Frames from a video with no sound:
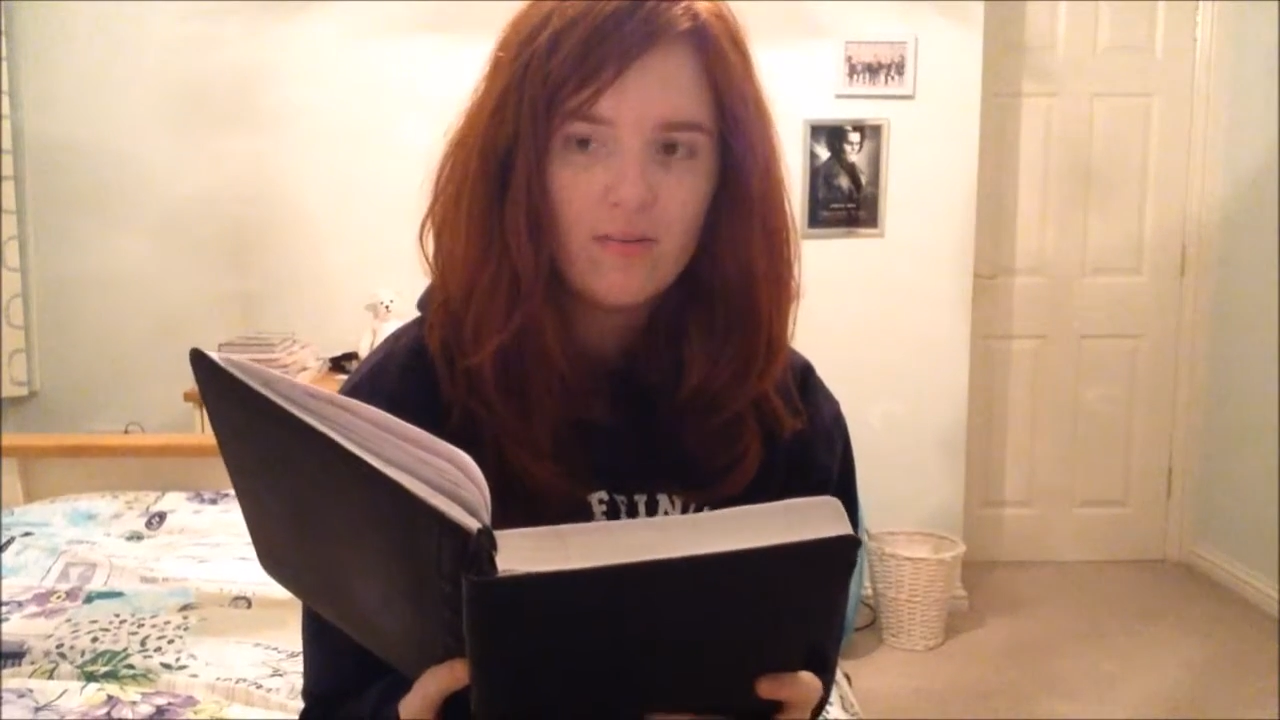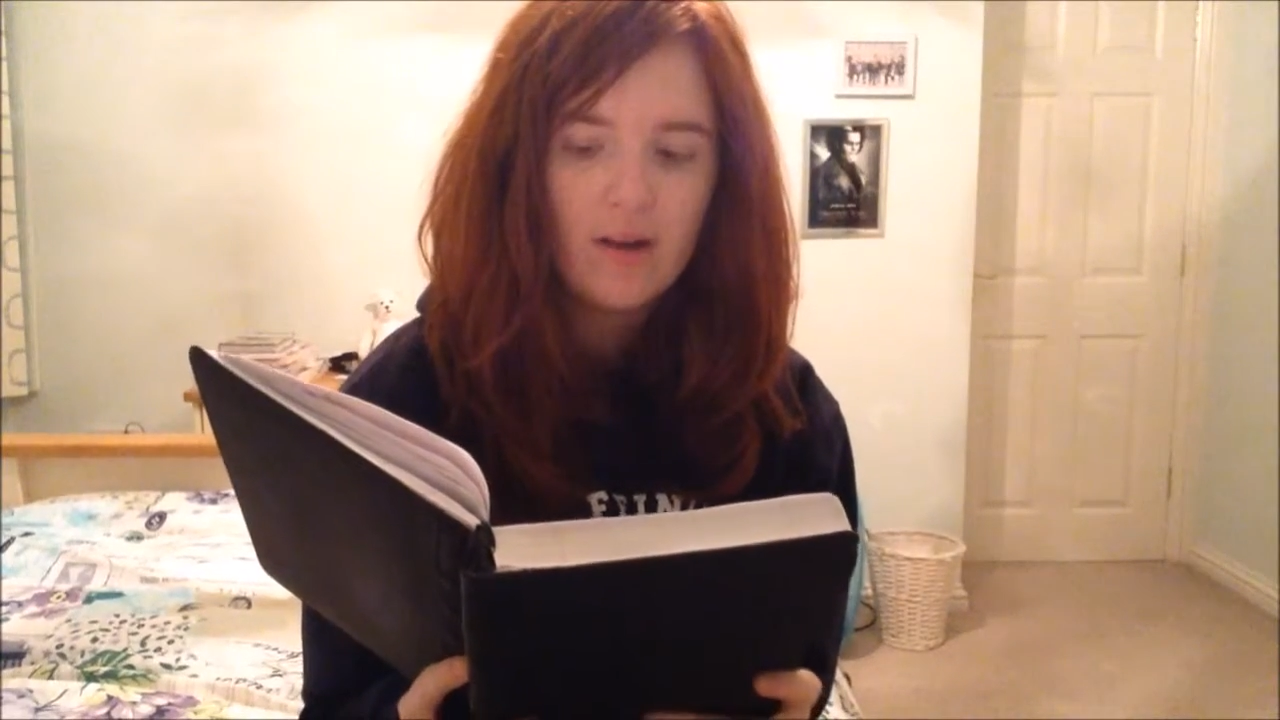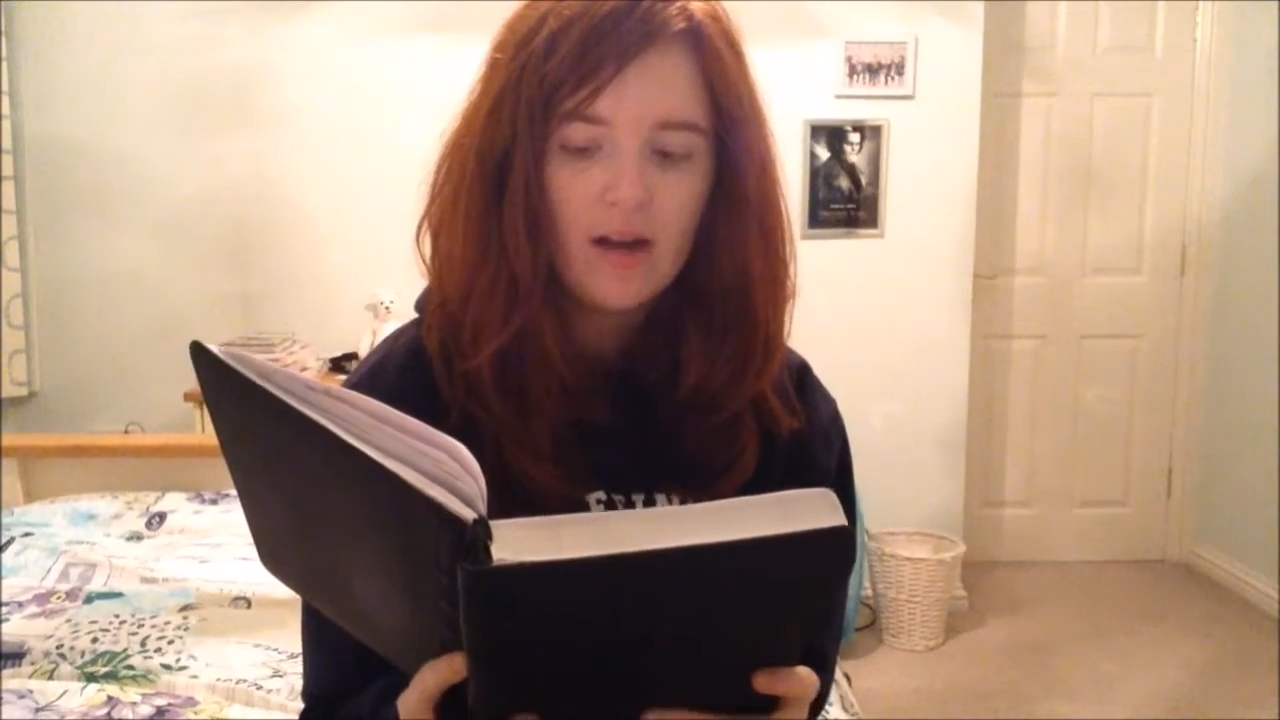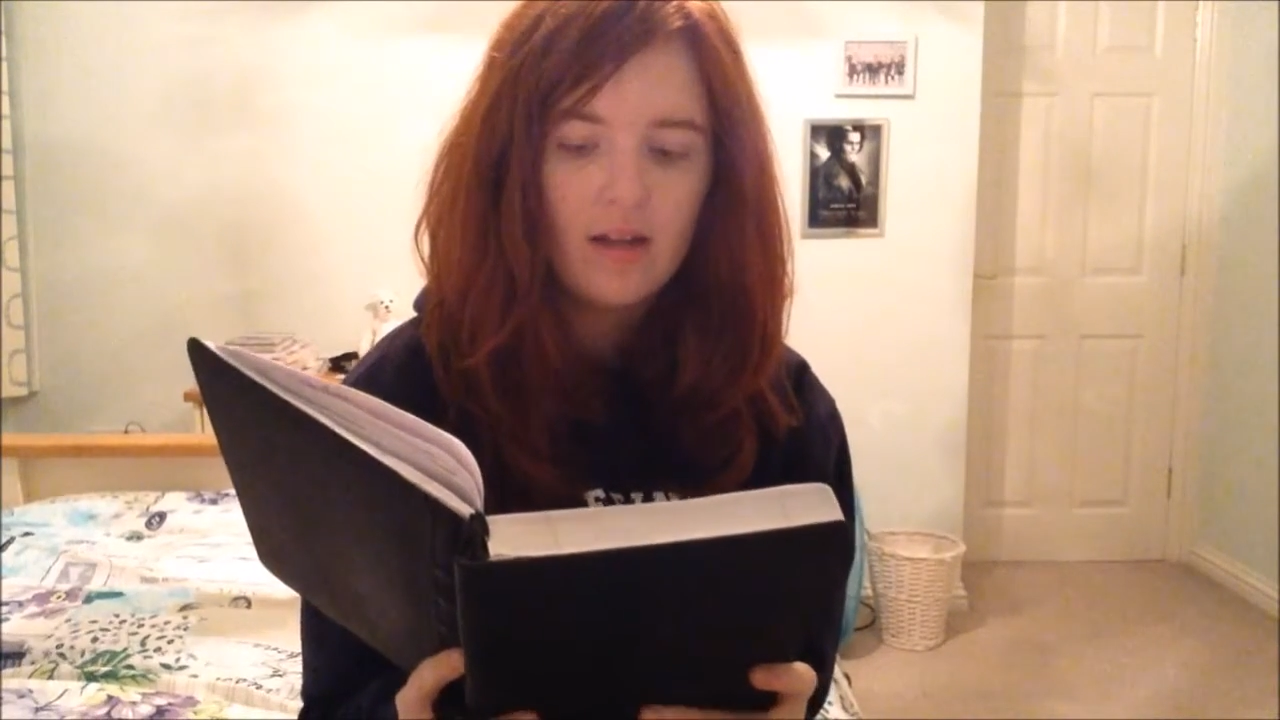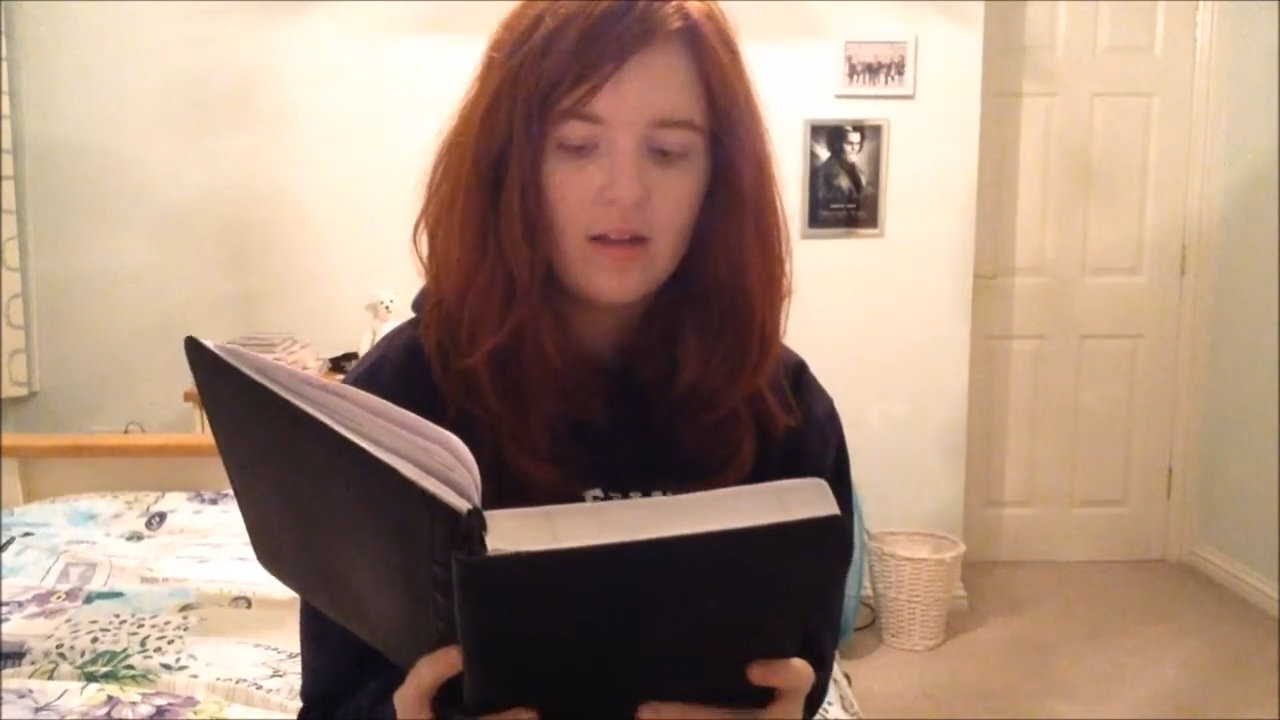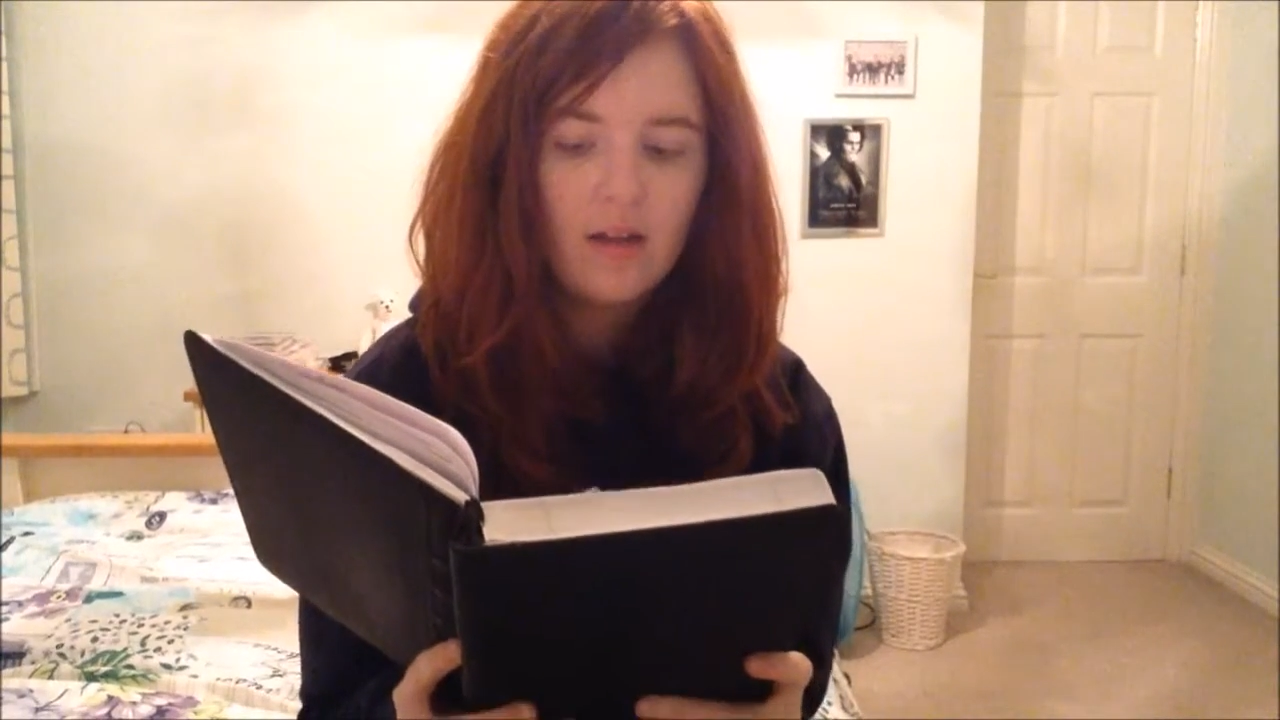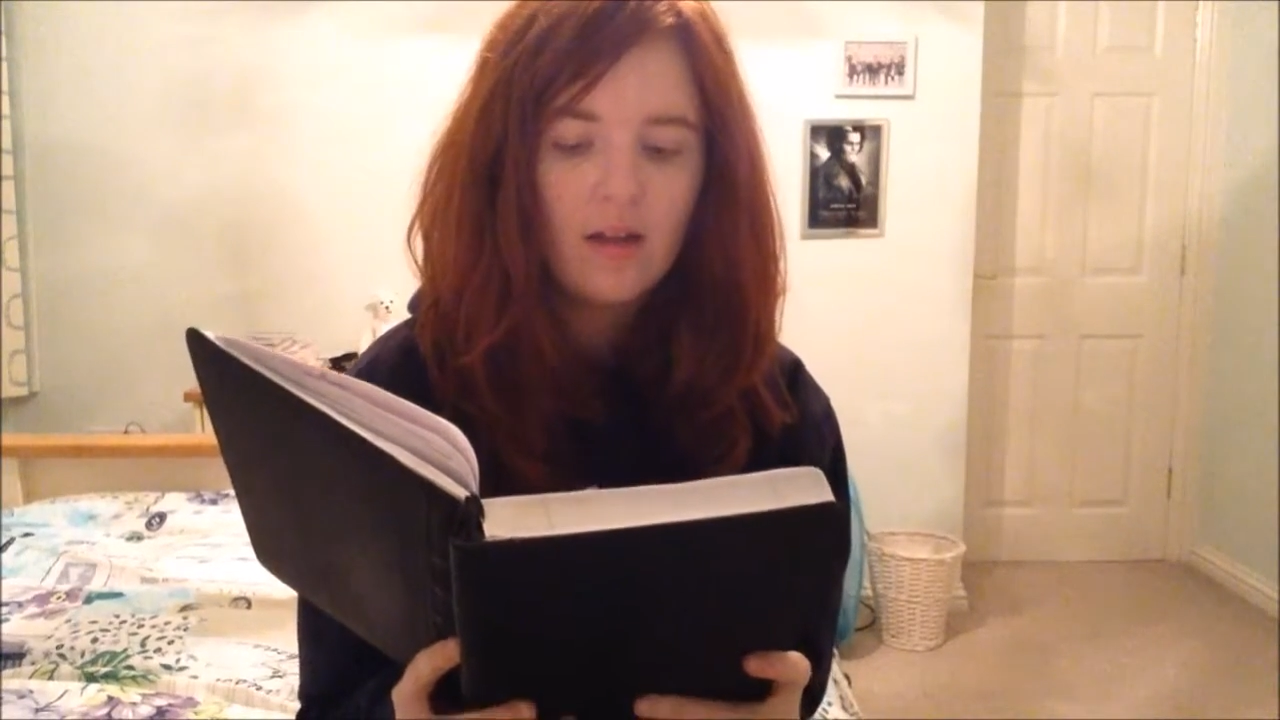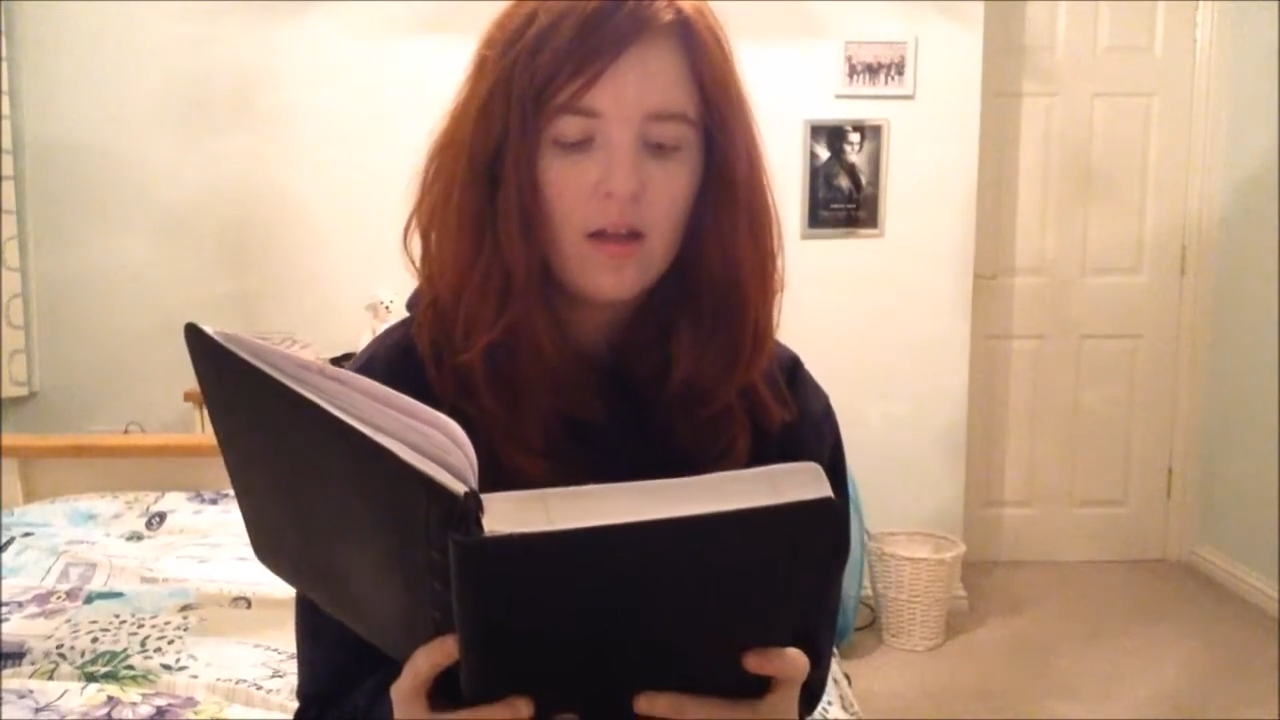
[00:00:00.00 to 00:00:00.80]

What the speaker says: man